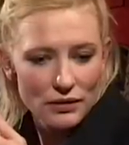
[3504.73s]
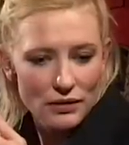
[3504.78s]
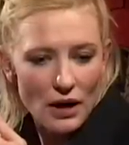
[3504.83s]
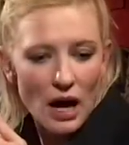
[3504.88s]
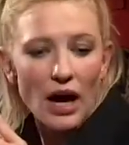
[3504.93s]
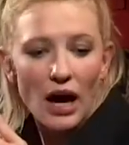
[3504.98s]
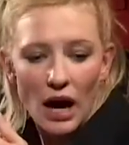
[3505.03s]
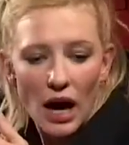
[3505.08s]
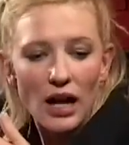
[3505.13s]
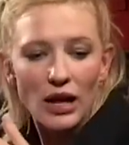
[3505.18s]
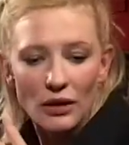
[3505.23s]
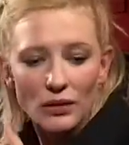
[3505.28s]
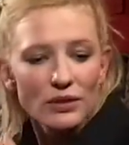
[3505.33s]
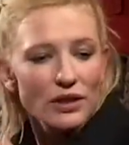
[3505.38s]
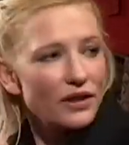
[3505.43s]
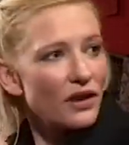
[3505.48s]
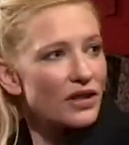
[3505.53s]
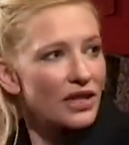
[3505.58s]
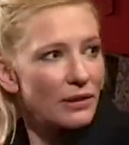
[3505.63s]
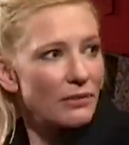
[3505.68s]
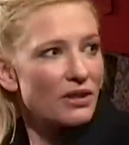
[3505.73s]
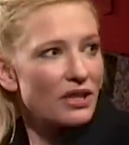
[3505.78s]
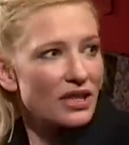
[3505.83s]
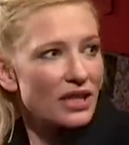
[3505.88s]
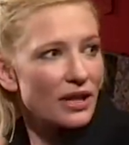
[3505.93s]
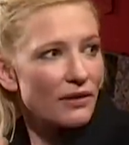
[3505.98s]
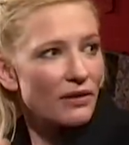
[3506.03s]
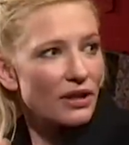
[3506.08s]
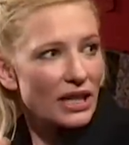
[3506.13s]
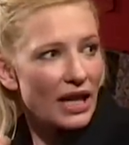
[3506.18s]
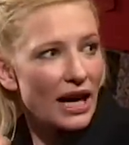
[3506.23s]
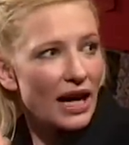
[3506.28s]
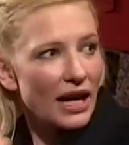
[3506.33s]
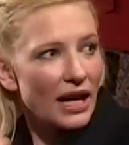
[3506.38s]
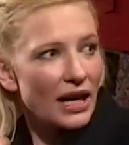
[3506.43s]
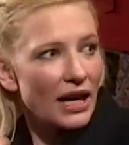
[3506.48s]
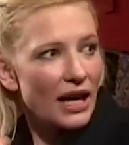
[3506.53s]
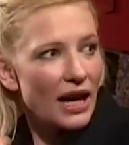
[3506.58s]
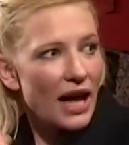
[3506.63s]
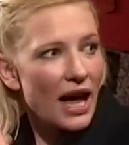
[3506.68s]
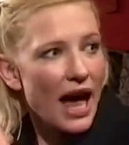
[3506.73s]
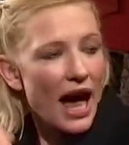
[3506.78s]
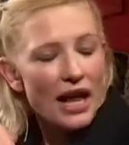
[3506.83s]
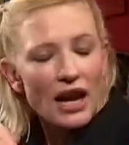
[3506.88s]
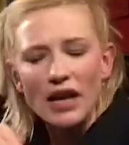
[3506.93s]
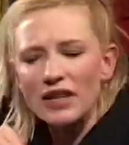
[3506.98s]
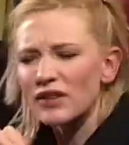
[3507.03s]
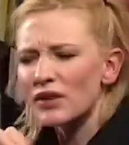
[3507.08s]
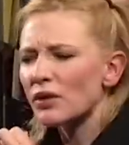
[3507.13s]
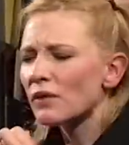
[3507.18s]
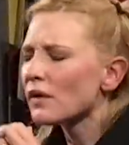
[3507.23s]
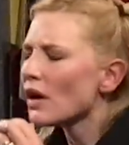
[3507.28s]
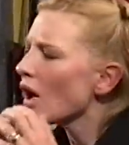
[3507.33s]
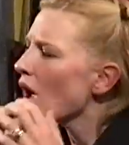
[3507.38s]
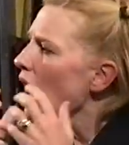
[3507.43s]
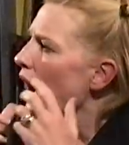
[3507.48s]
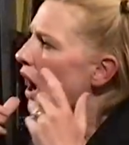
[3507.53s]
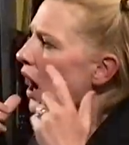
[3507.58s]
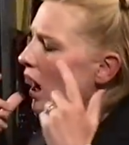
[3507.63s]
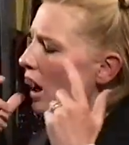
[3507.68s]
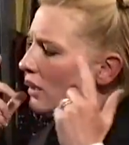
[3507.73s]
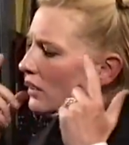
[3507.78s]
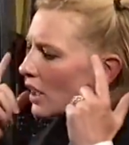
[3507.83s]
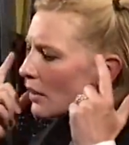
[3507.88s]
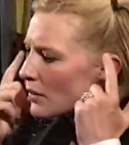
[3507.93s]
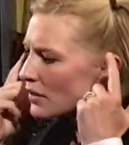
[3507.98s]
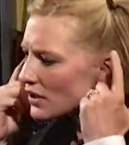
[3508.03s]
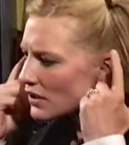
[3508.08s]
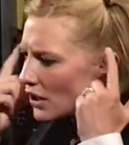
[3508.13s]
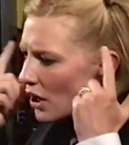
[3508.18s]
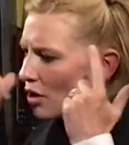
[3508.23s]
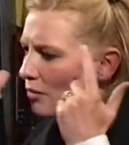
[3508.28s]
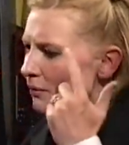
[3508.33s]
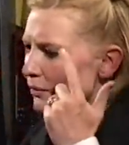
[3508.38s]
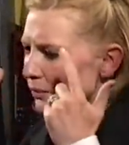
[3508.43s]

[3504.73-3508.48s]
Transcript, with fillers: I, I looked at those images every day, and I sort of, they were so,